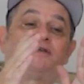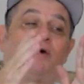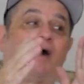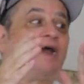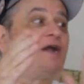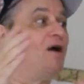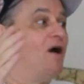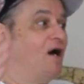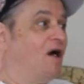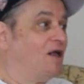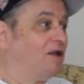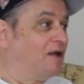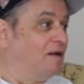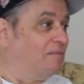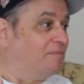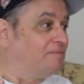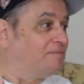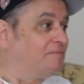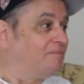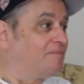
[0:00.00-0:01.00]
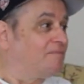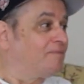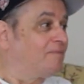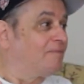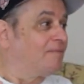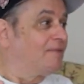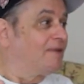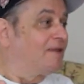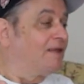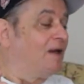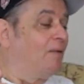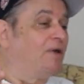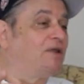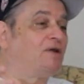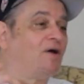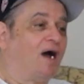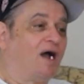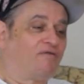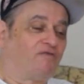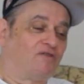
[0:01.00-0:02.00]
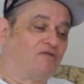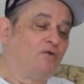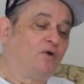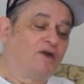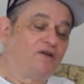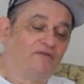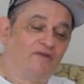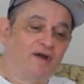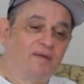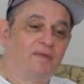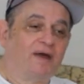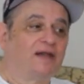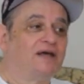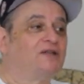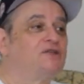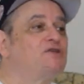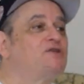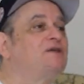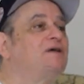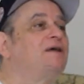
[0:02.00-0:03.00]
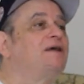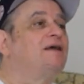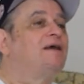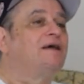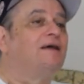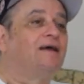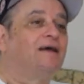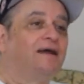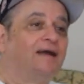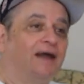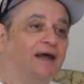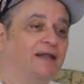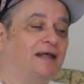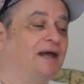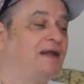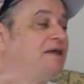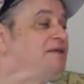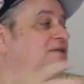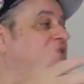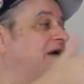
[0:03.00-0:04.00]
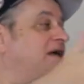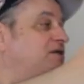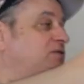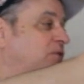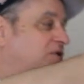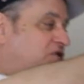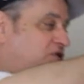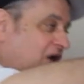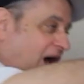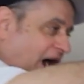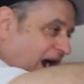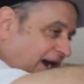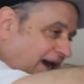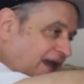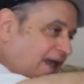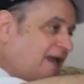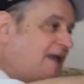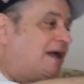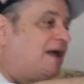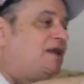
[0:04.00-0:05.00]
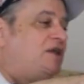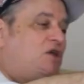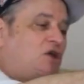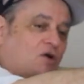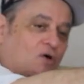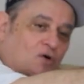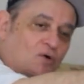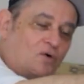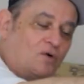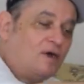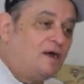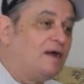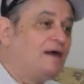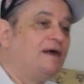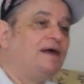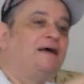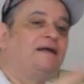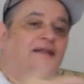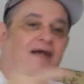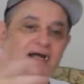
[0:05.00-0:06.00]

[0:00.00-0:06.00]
So I called him, and we talked for 45 minutes, and then it sends with Johnny and you.